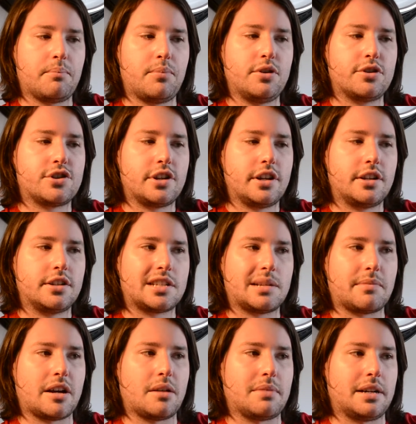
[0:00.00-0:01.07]
pushing,
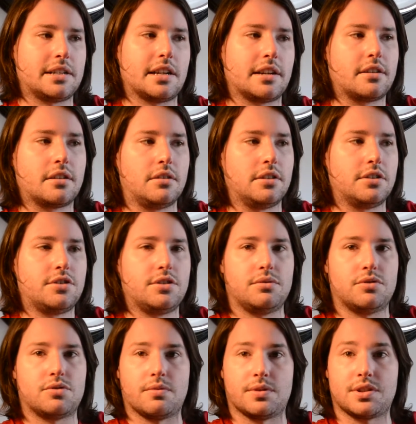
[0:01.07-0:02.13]
somehow my technical
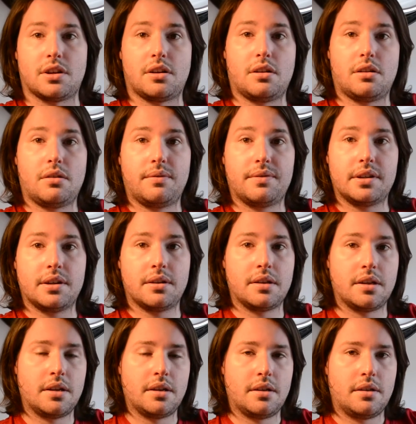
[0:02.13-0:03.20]
issues resolved,
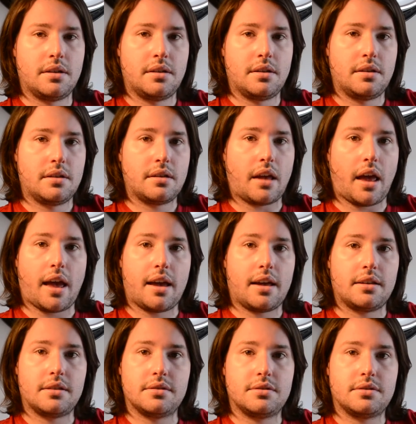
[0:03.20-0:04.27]

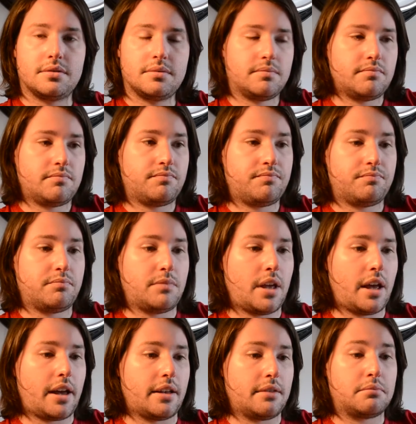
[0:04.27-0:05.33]
and
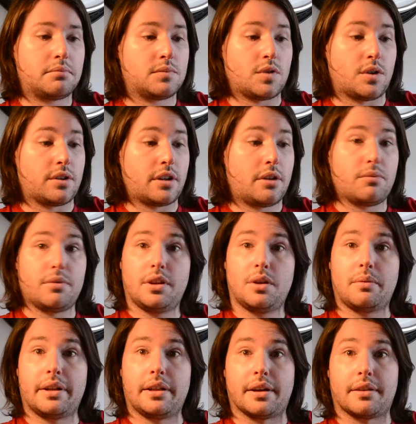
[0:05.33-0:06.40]
yeah, it turned out really
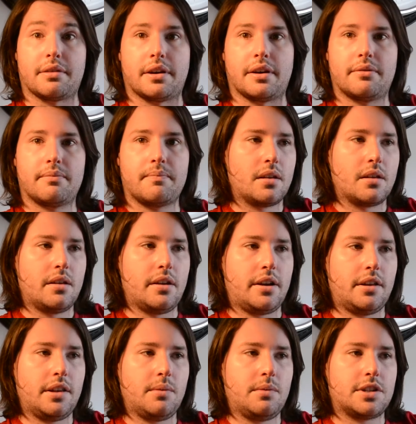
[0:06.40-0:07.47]
well, I thought. I
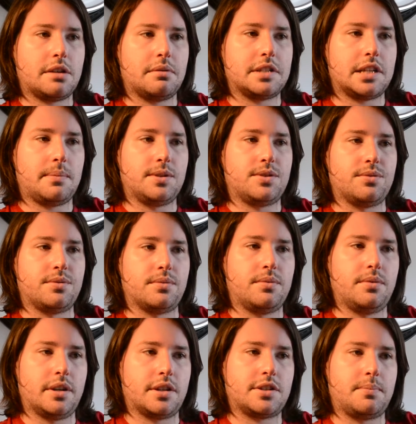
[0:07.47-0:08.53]
only wish I was able to
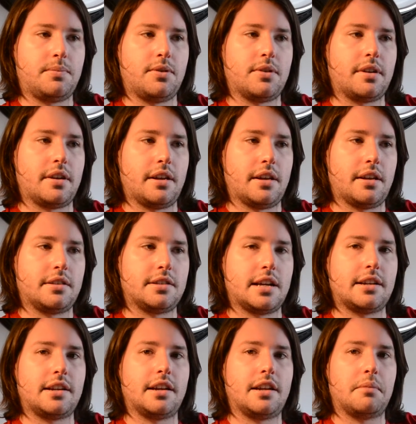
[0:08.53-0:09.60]
export it at
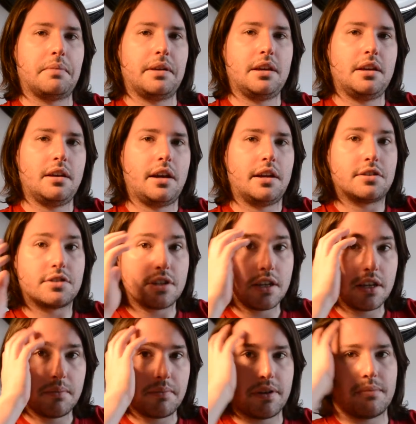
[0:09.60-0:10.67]
1080p
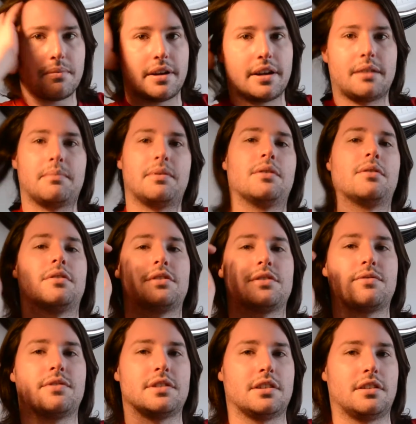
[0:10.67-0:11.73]
HD, but my computer just
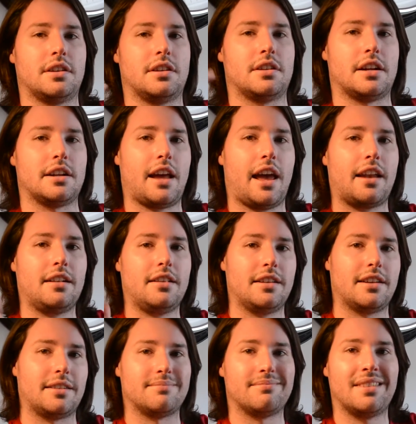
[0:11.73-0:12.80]
physically cannot handle it,
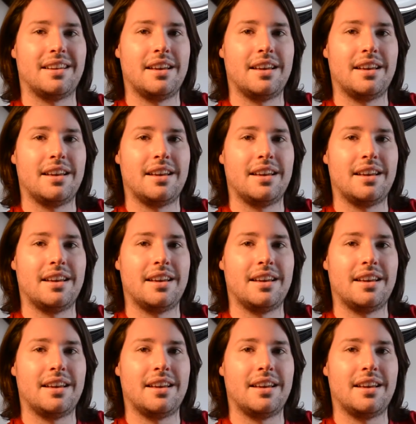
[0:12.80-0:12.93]
and